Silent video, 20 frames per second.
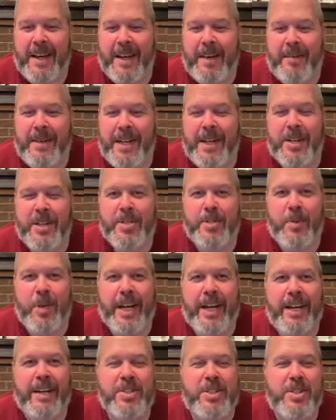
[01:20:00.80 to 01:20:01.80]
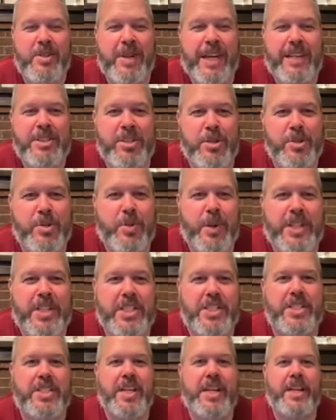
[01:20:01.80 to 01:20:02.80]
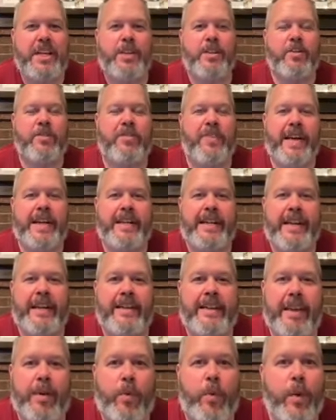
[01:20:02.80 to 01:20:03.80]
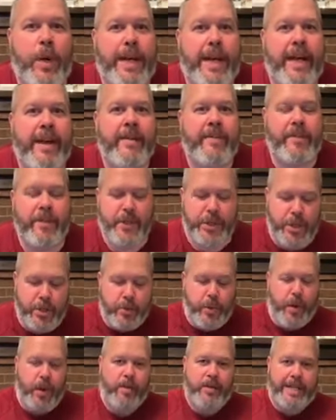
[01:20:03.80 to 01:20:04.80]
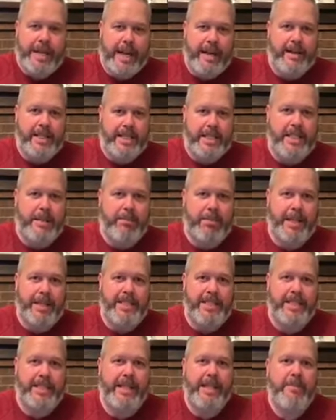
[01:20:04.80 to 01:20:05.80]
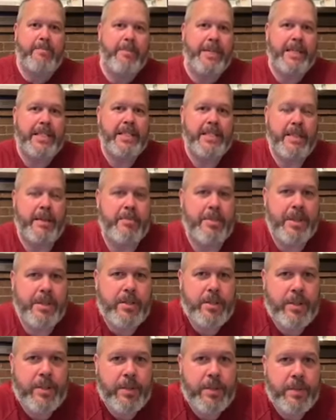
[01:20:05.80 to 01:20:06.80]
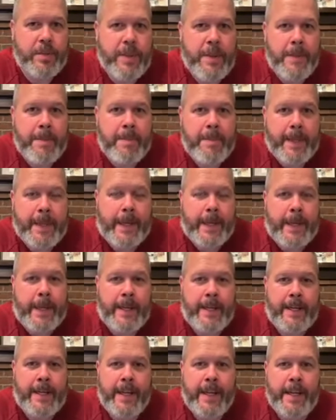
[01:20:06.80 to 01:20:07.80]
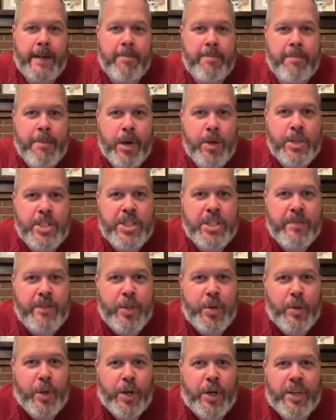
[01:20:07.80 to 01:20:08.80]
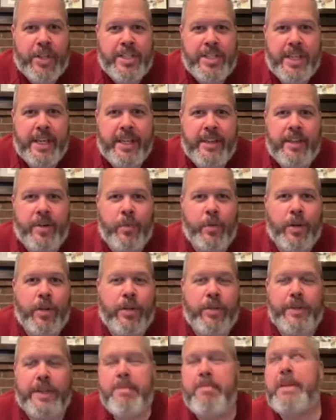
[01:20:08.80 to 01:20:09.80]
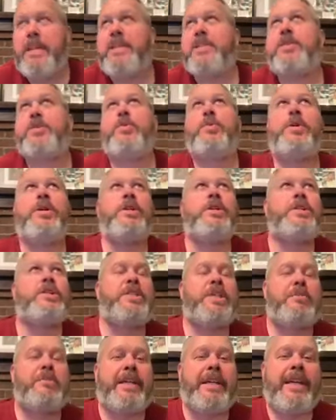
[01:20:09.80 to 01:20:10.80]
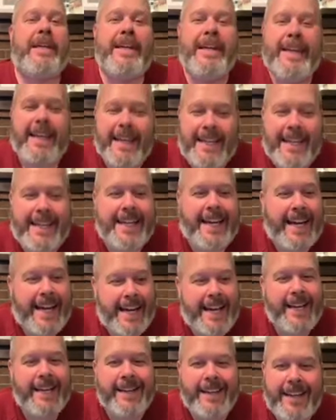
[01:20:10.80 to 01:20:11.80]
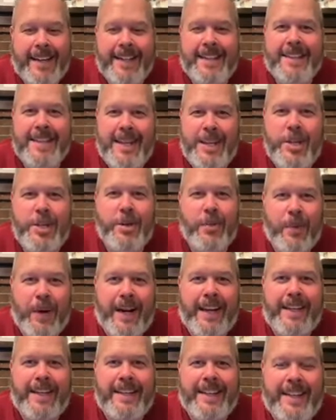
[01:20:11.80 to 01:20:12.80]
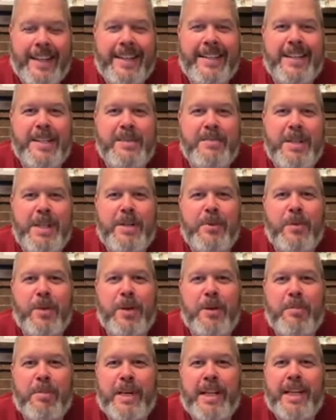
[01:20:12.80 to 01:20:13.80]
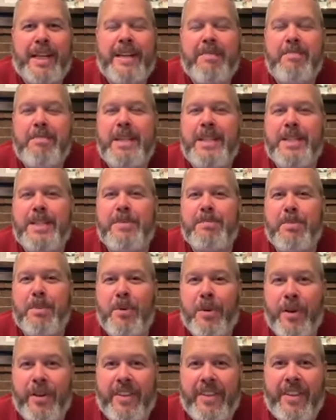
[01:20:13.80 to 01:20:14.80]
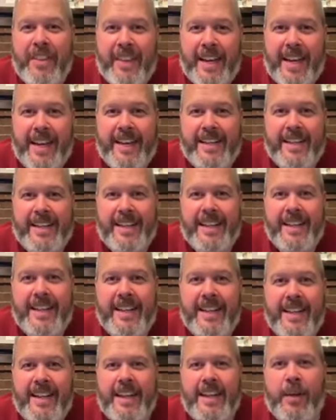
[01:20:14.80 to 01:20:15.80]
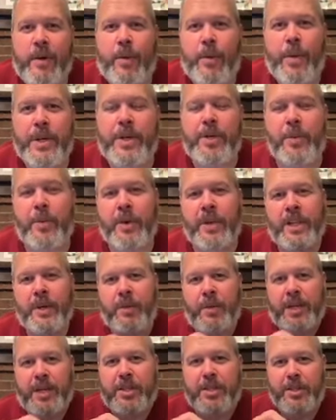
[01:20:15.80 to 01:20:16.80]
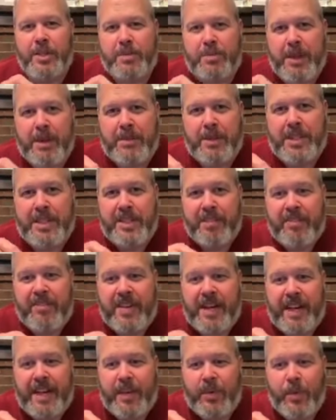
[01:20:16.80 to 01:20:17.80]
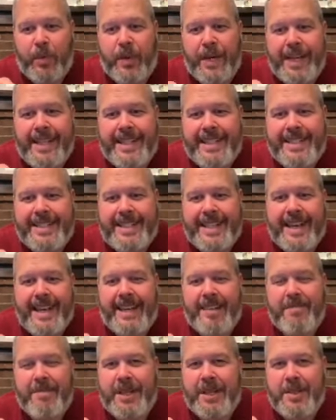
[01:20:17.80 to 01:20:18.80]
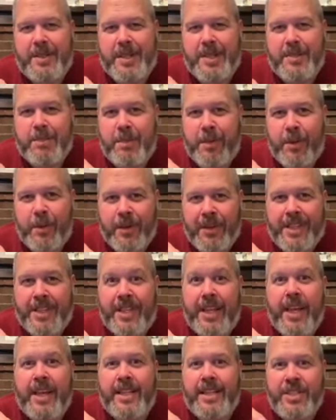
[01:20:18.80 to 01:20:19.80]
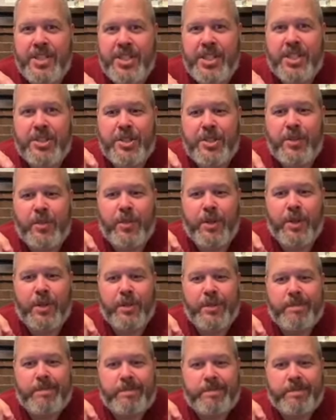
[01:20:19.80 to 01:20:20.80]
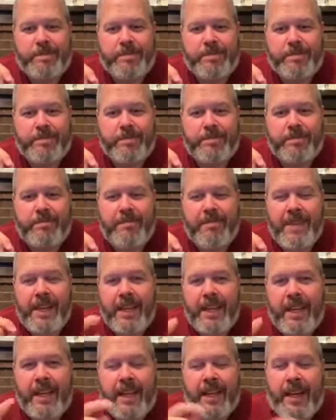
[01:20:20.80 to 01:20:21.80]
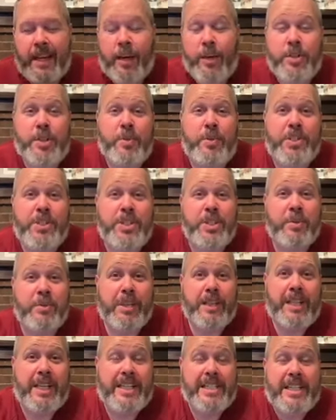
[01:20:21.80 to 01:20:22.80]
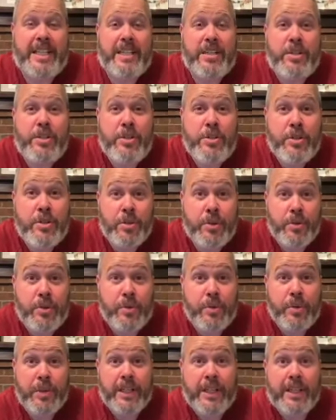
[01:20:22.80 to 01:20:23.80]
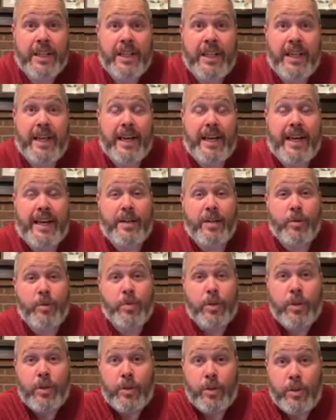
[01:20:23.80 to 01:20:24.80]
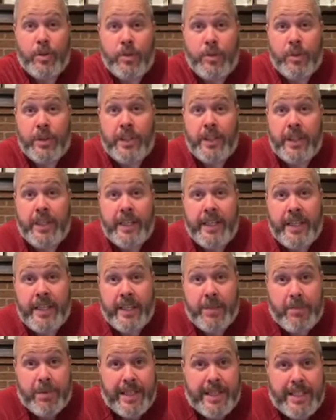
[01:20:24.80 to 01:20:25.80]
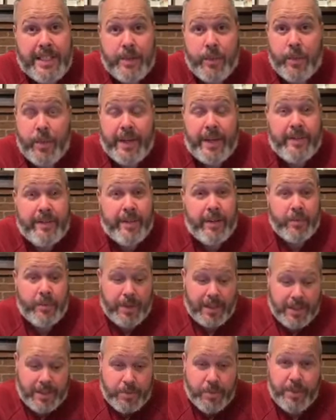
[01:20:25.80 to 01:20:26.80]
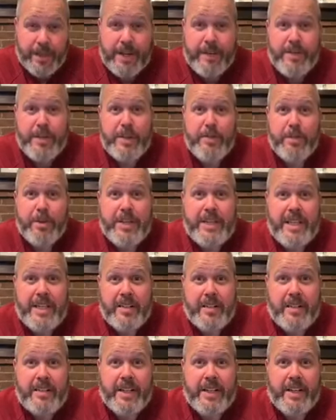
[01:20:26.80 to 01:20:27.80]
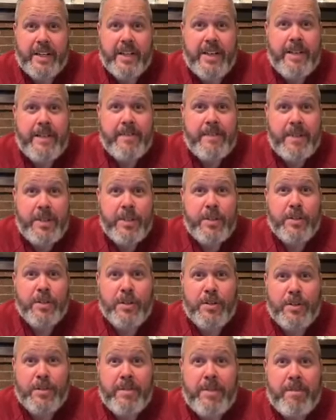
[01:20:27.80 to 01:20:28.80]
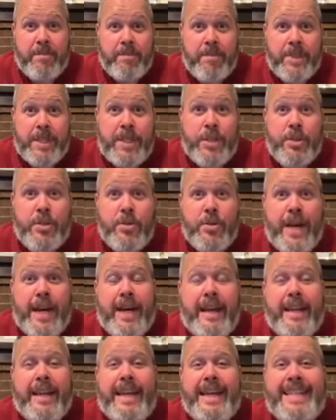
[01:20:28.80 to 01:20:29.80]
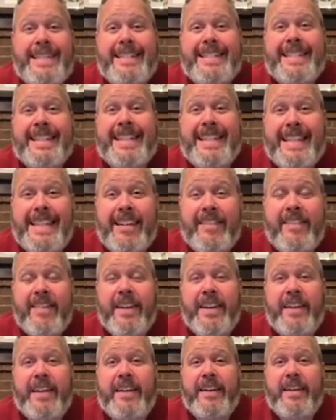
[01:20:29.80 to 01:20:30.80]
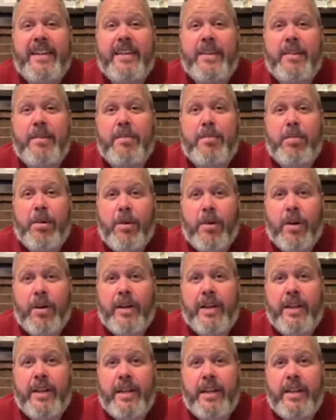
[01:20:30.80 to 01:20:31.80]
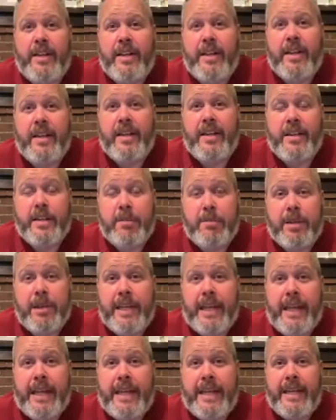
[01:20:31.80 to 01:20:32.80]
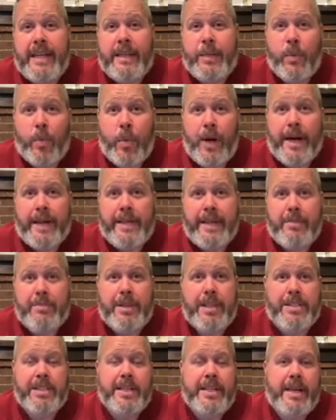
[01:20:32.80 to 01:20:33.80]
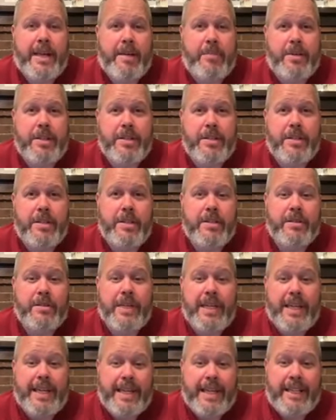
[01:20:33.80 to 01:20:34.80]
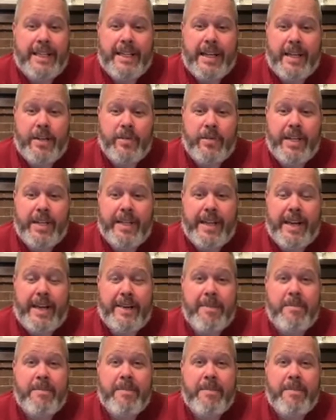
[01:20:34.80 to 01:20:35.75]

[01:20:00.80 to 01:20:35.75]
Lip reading: Here's why else you ask those questions. You'll find out that whatever you wrote down as the blessing, it means something to you. And most of you are going to say the world. It means the world to me. And I think you're right that it does mean the world, but it means more than that. And what you really want to do is be able to define what is that, because it's more than just the world. I also want you to realize that you had a role in the blessing, whatever it was, whatever you put down on there. You had a significant part to play in why that blessing happened to you. And not only that,